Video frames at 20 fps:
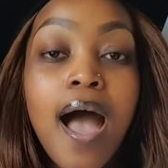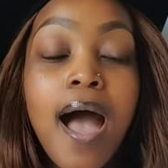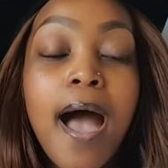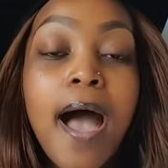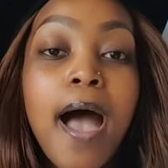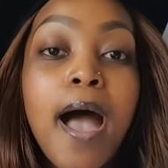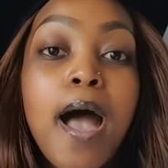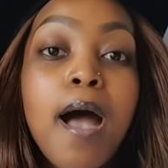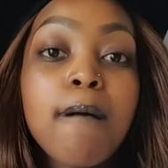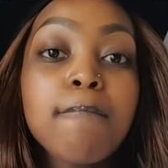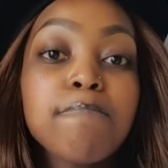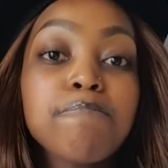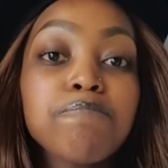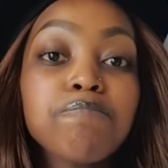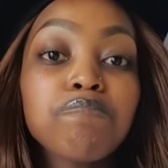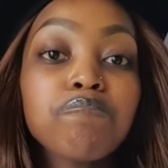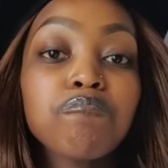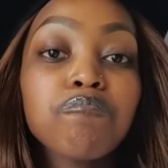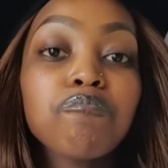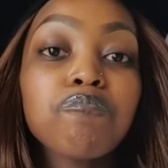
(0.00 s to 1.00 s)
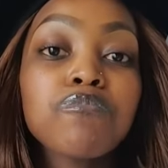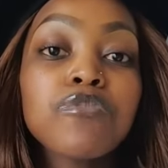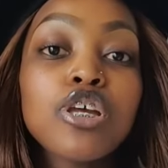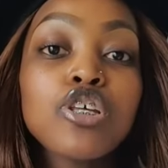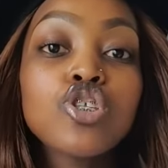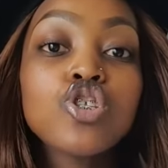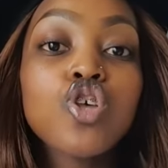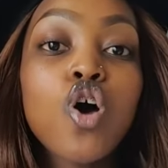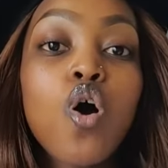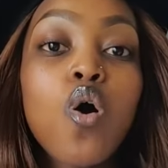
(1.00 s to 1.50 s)

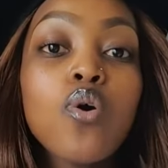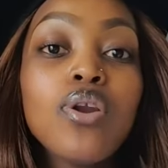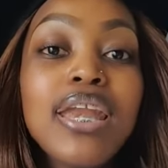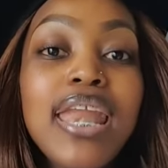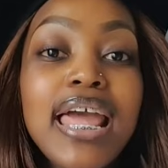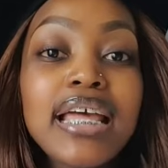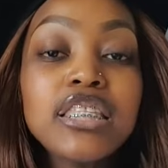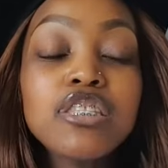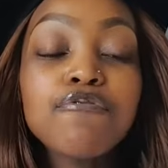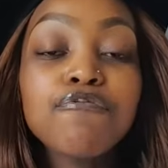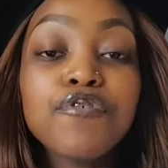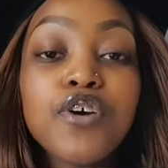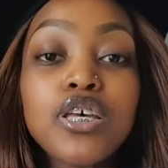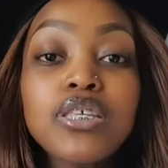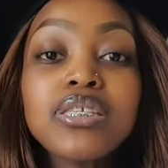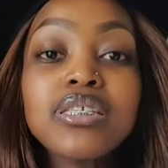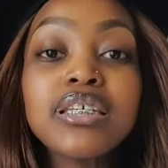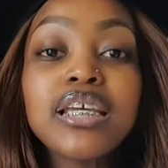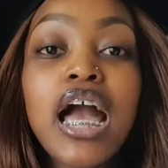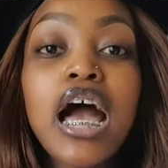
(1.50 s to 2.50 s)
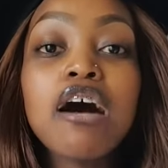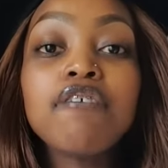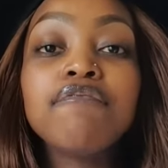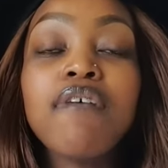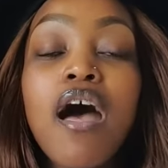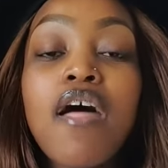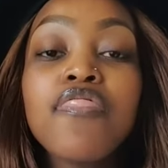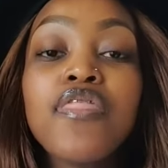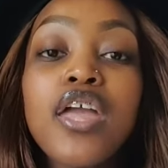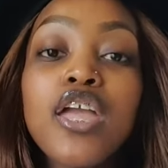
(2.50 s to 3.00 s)
So let's first
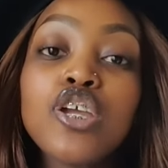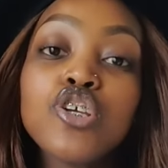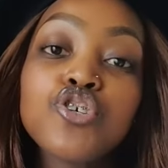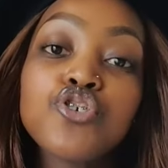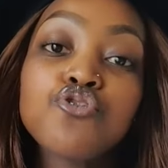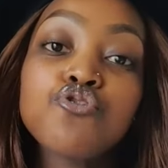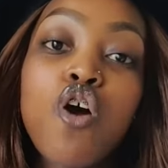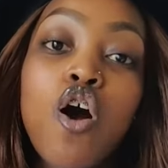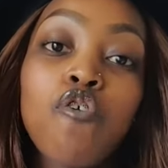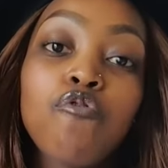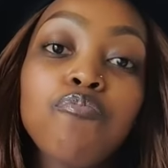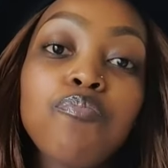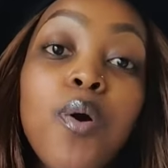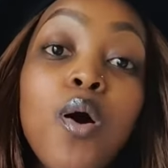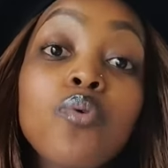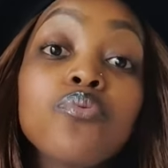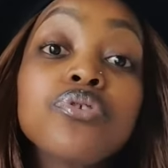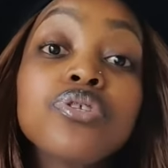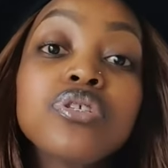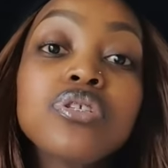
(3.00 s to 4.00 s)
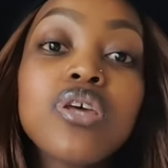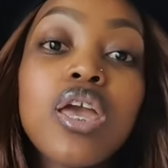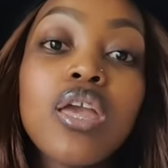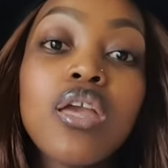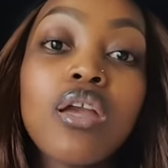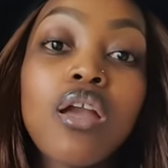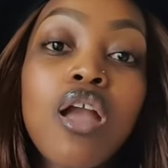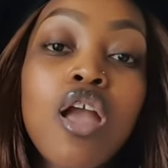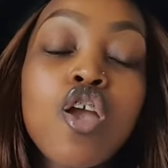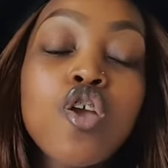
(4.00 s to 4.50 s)
cover the issue of
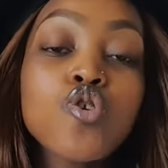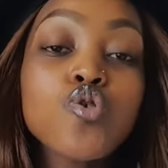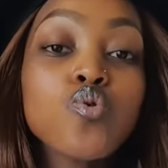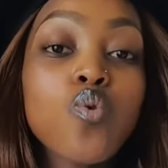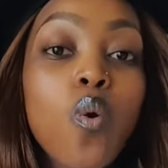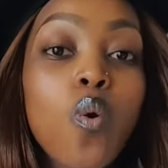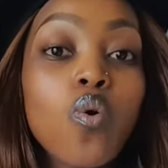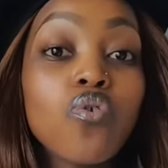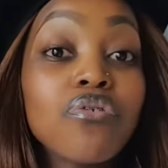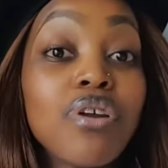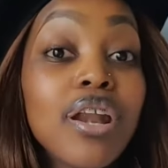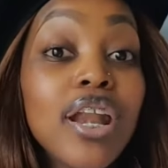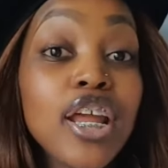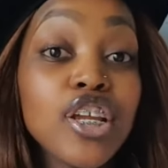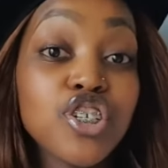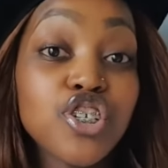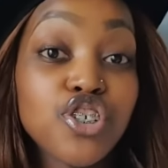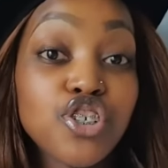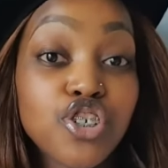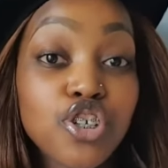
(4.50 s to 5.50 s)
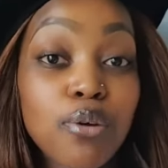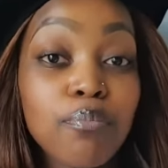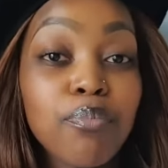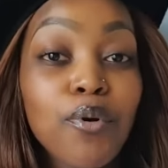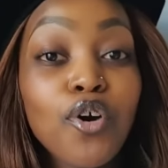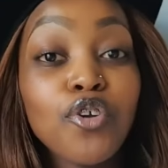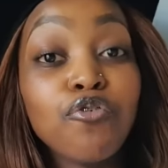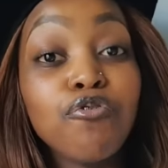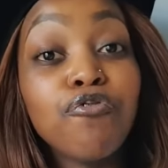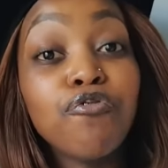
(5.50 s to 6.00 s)
posting your relationship
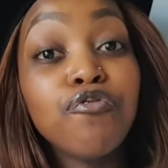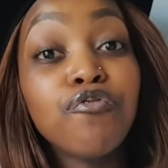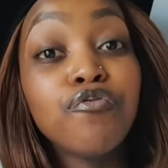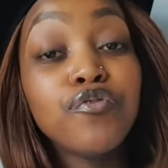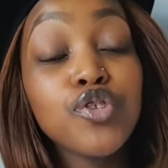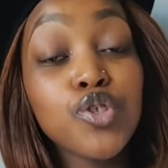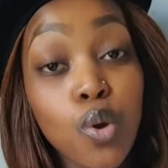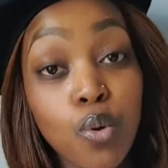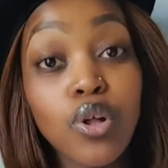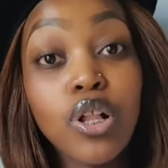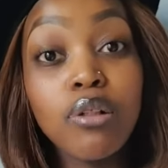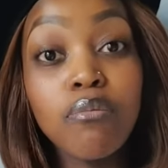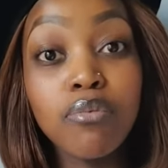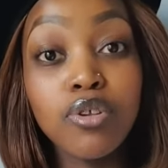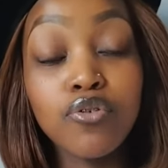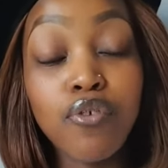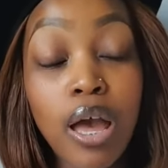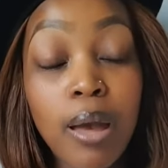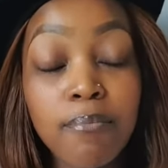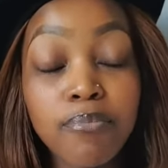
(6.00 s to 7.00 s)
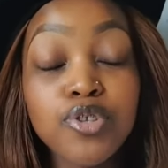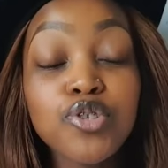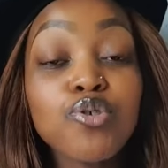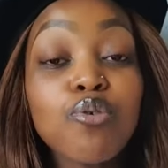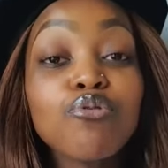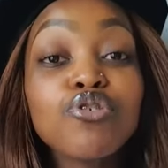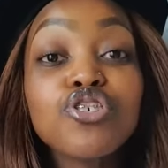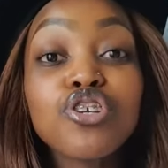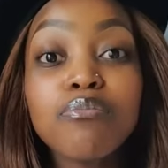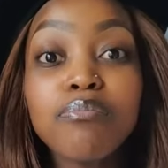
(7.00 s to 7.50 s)
on circle,
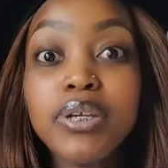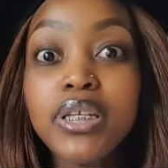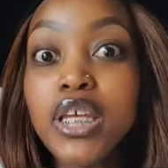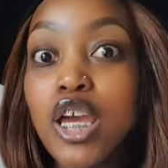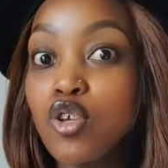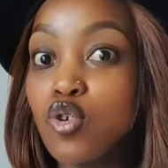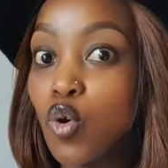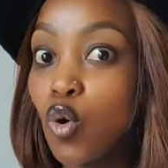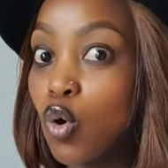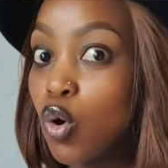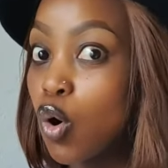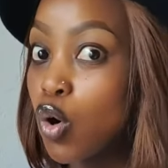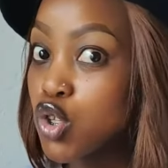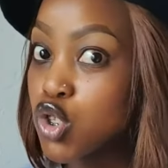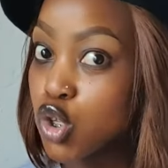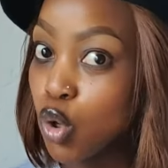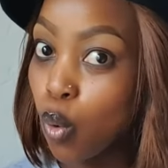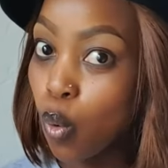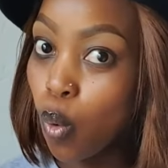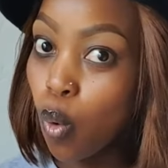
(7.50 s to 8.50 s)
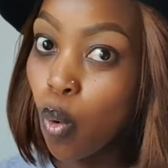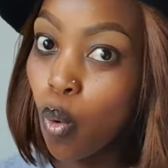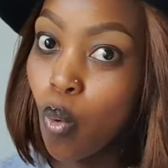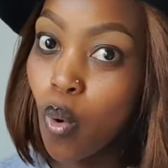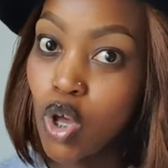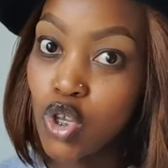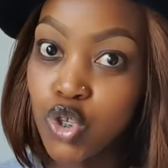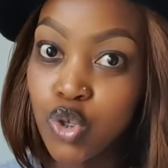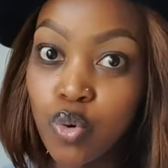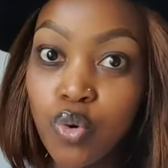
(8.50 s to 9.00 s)
social media, your whole
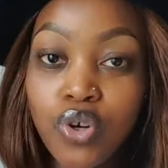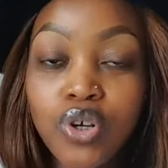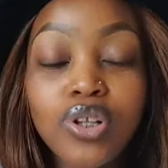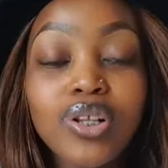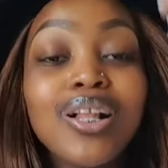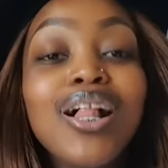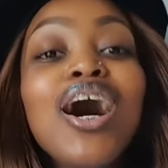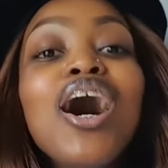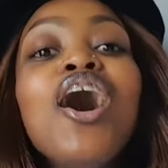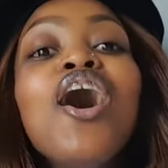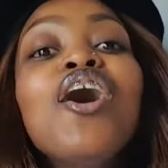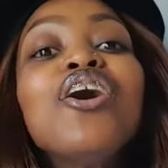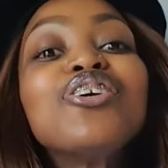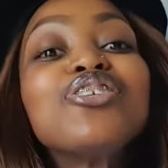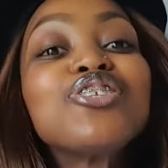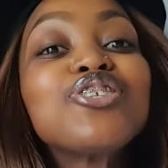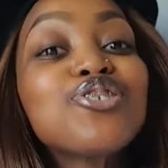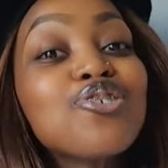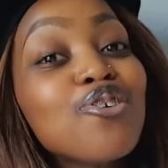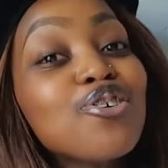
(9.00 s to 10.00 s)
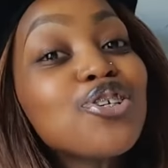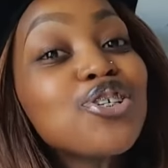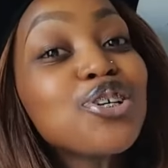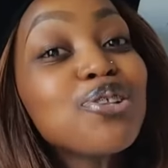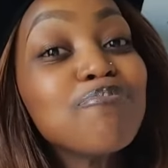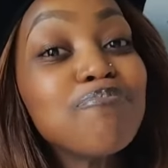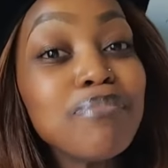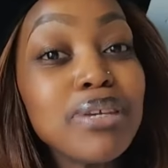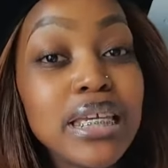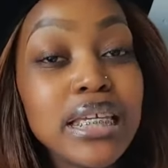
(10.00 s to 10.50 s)
circle on
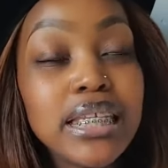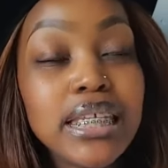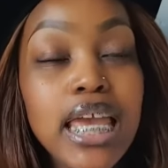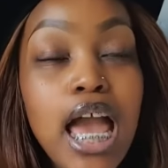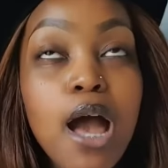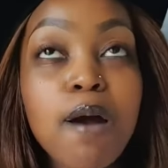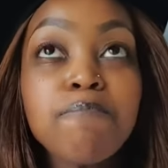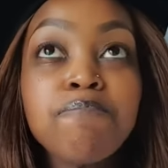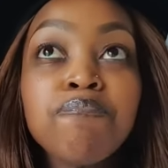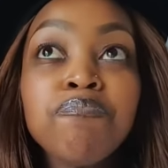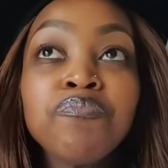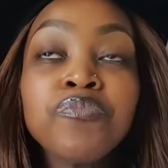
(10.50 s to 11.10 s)
social media.